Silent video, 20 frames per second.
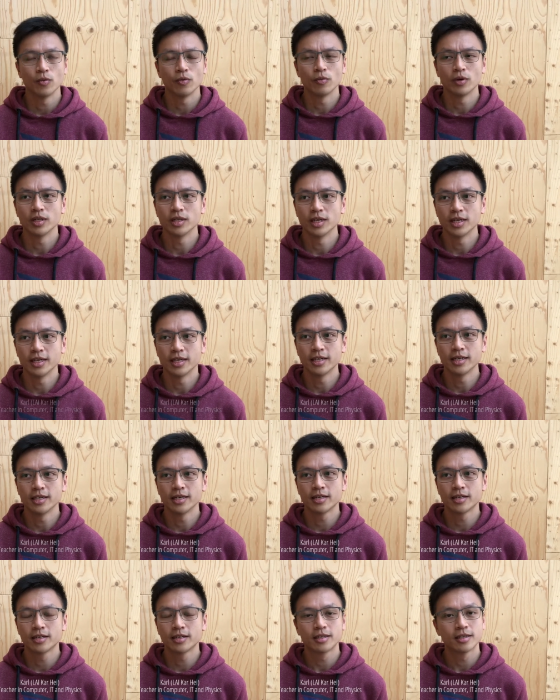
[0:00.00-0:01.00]
When
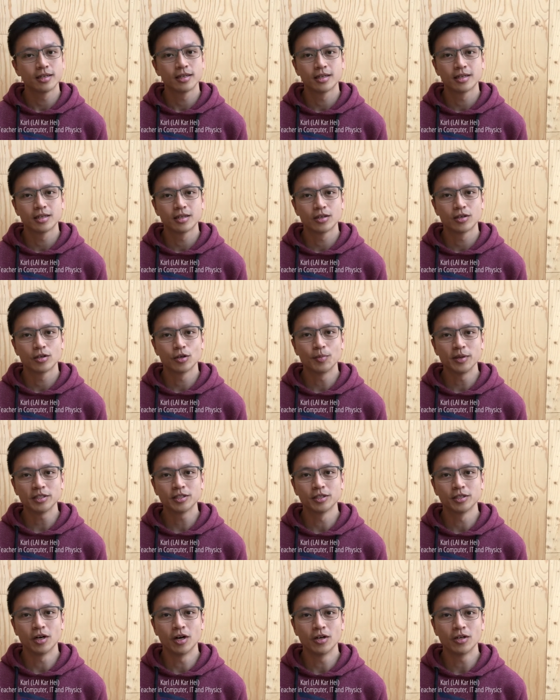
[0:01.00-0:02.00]
I go back
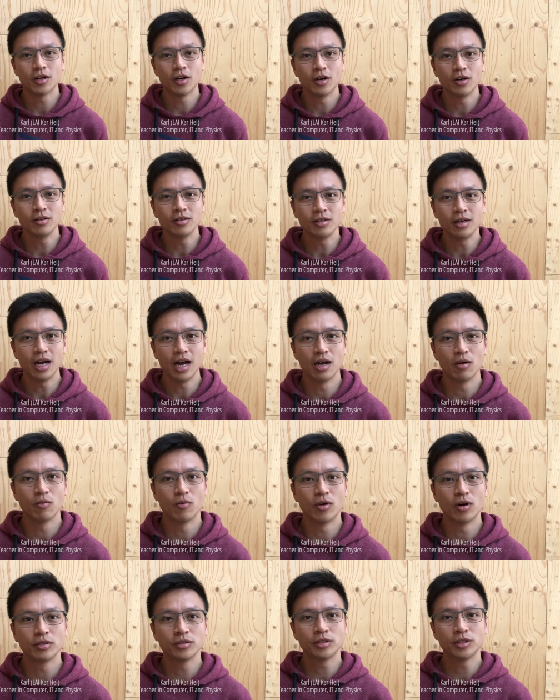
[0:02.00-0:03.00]
to Hong Kong, I
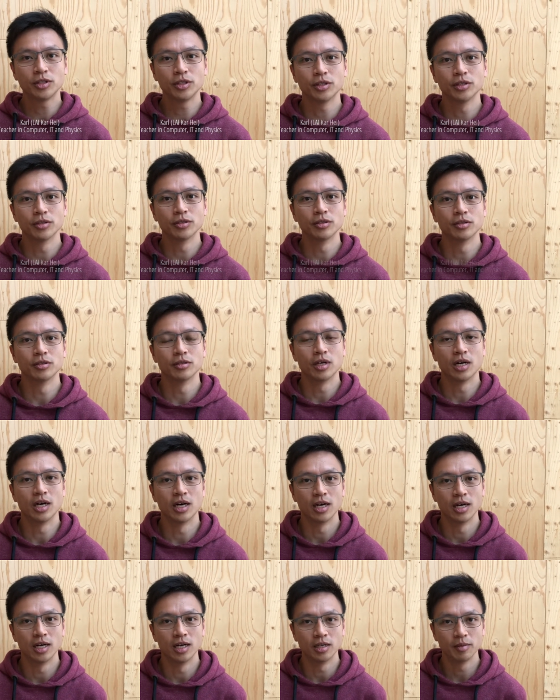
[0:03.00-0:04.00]
want to
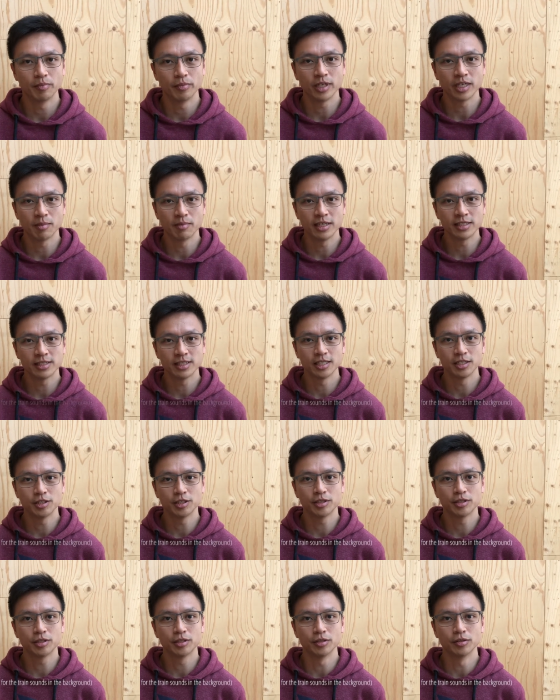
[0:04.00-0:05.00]
uh, bring a
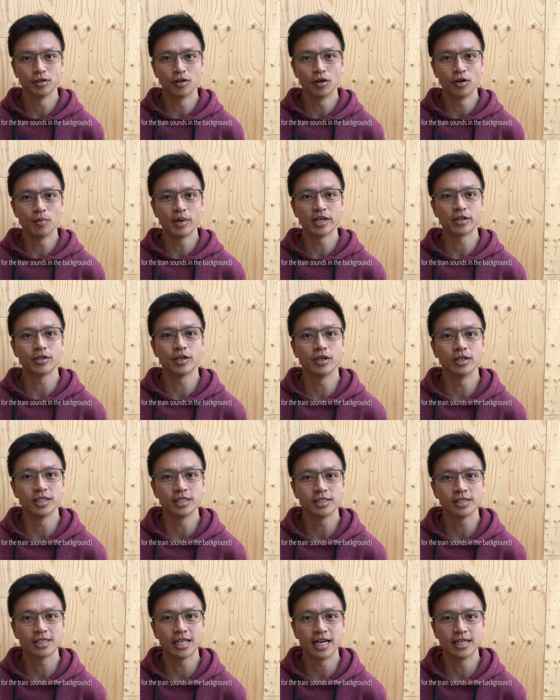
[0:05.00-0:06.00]
message to all my
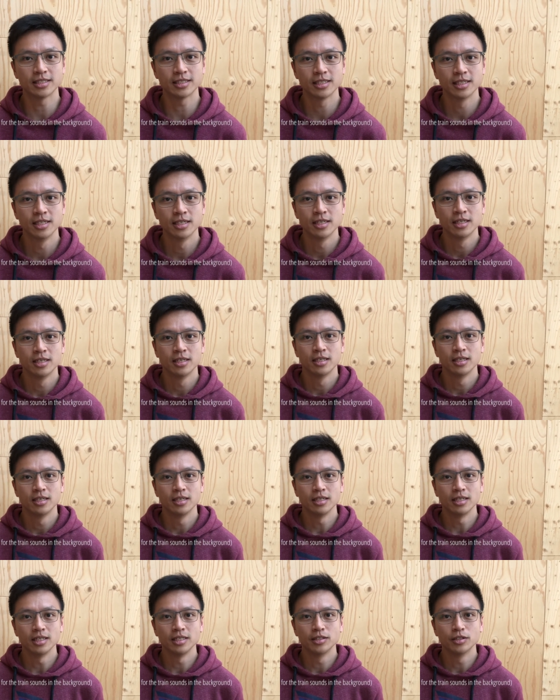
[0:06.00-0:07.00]
colleagues that
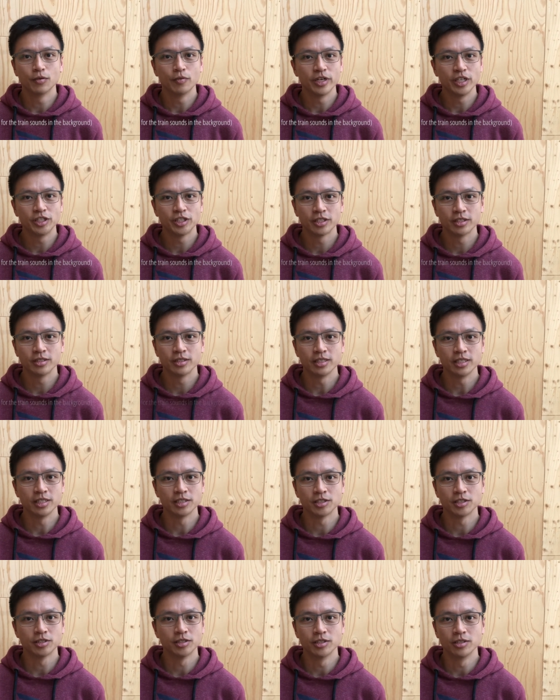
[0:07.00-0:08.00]
innovation
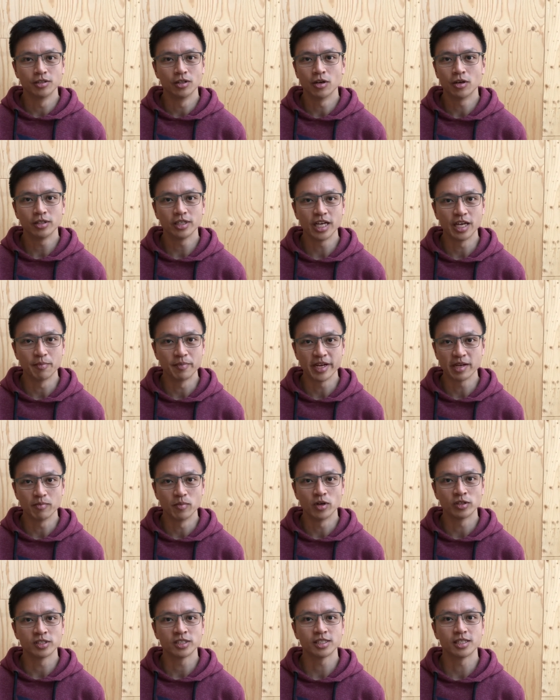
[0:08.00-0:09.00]
is not a big
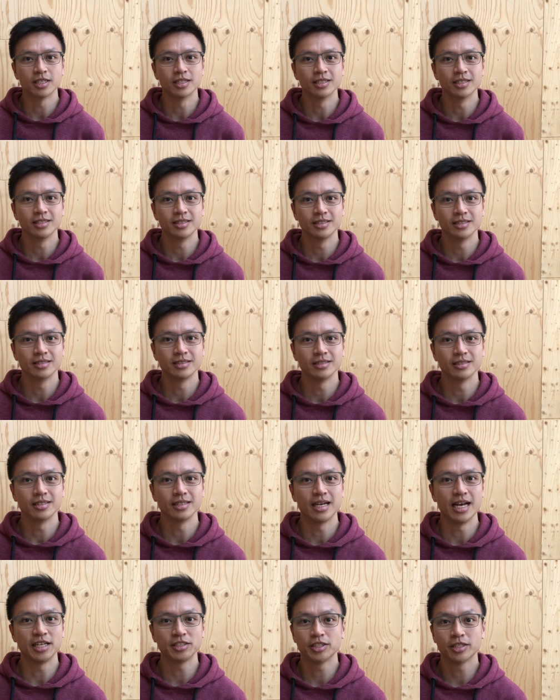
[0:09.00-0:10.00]
monster.
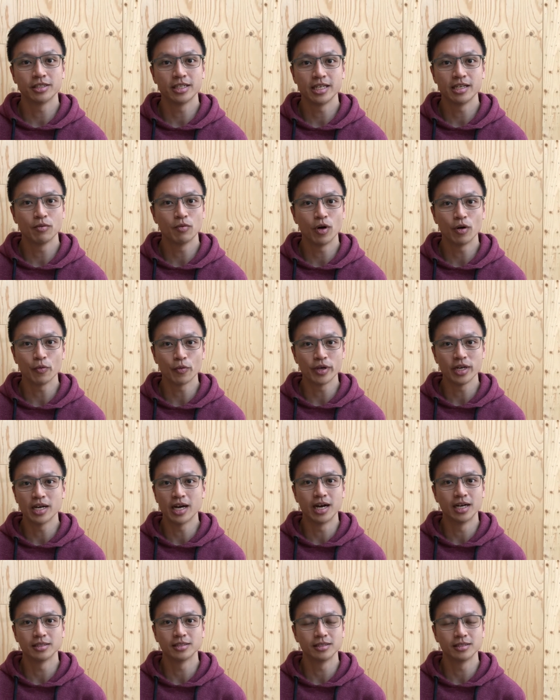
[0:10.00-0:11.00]
Actually, what we
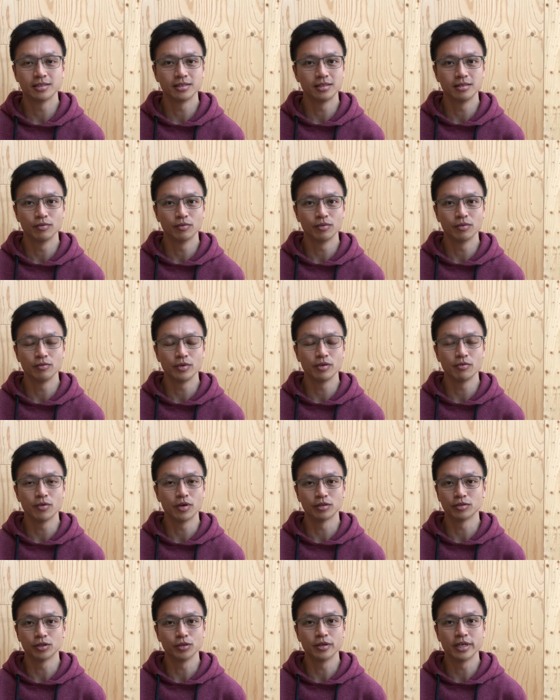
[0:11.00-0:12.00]
are, we
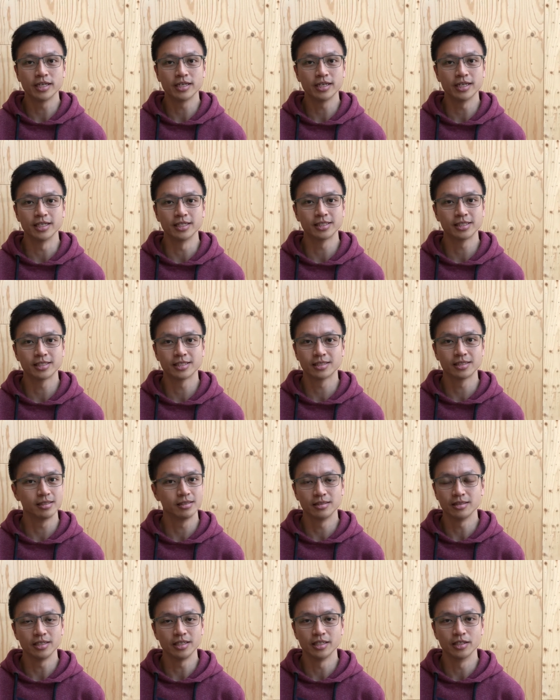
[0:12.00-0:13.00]
are doing is
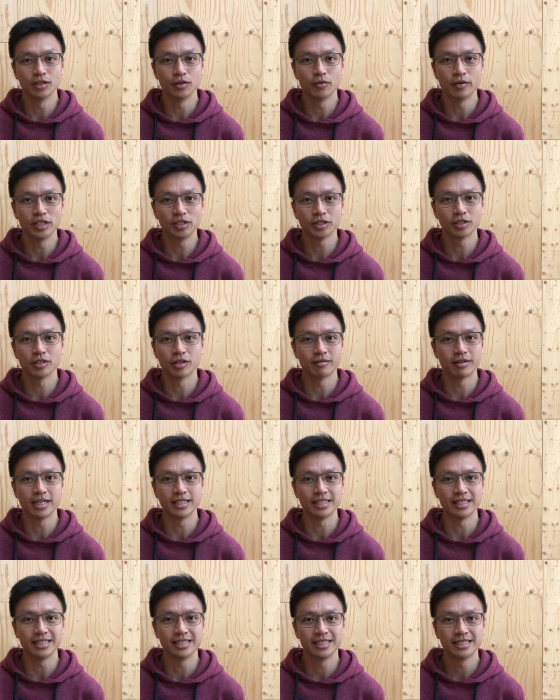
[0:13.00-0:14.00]
innovation
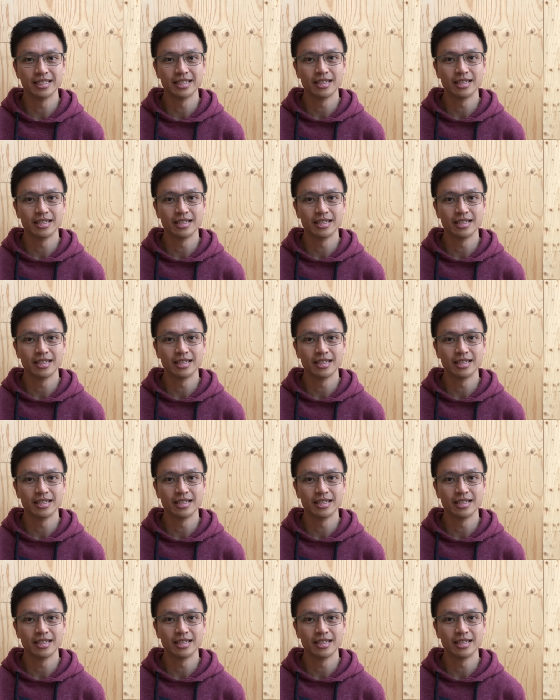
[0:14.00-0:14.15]
already.